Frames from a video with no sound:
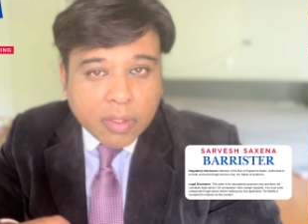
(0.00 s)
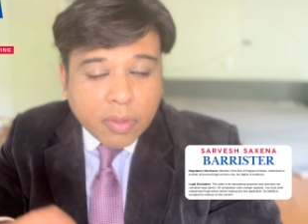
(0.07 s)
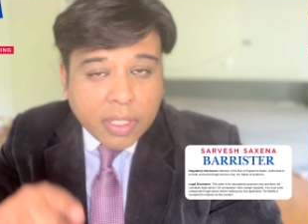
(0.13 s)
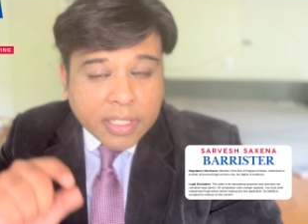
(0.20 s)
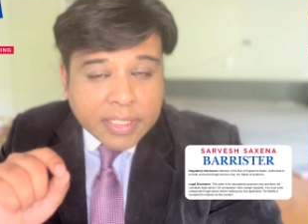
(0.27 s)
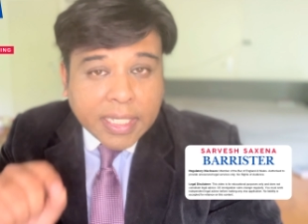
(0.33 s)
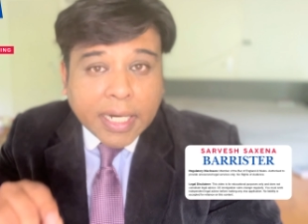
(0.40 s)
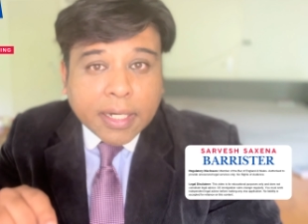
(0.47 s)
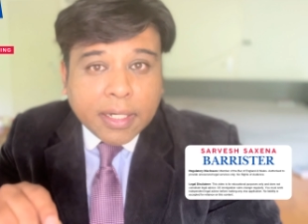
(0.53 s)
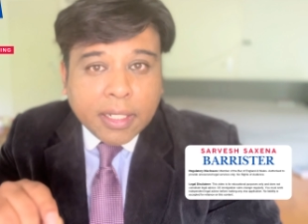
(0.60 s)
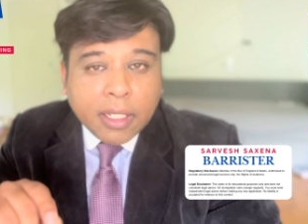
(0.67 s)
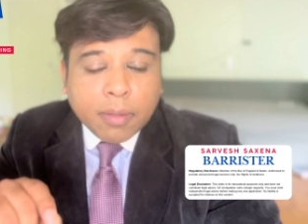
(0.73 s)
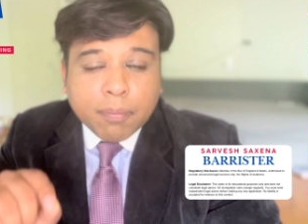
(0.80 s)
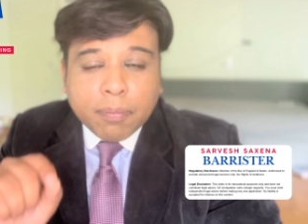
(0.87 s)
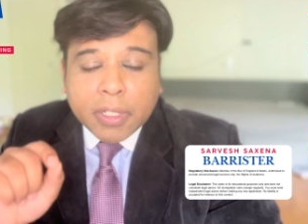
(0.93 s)

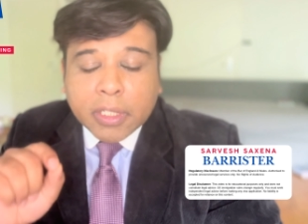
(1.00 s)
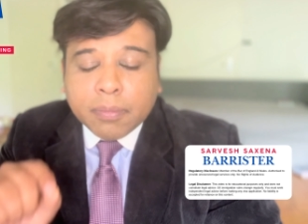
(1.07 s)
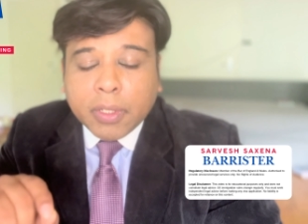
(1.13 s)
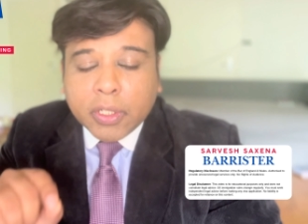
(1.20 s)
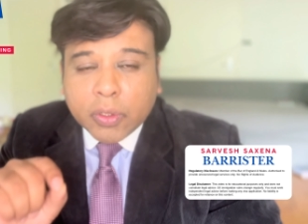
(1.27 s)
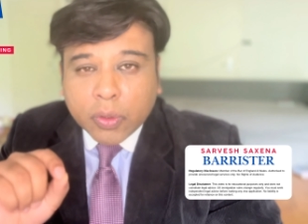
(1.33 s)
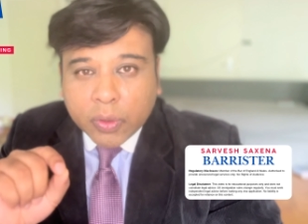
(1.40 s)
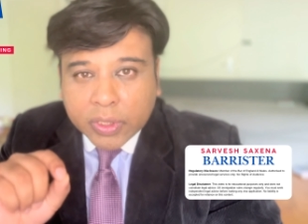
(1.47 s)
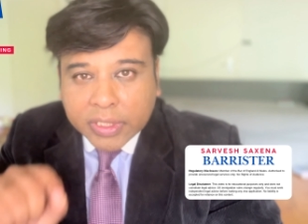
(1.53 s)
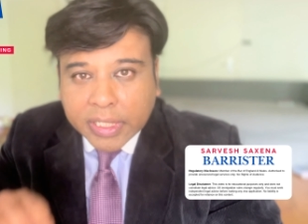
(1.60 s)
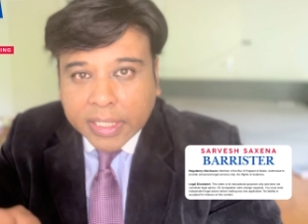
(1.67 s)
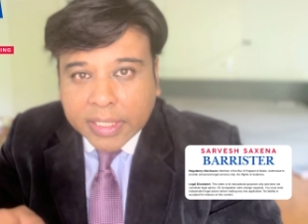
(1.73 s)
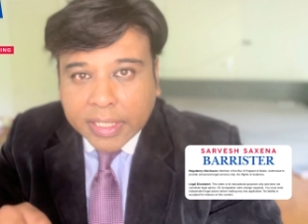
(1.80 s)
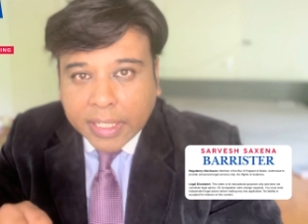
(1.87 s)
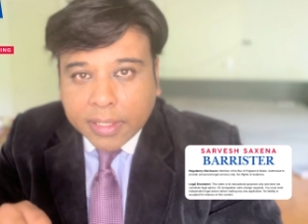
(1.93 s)
Exactly. Please make sure you
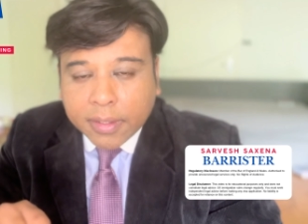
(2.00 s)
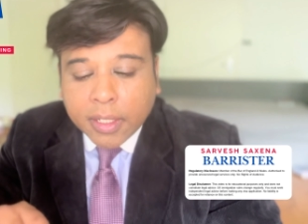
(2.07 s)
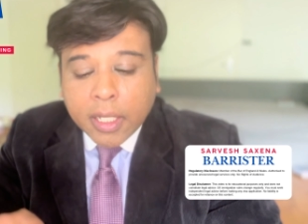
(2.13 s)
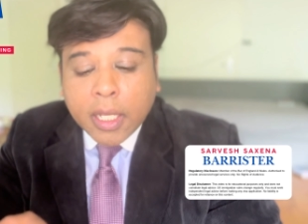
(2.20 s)
check that.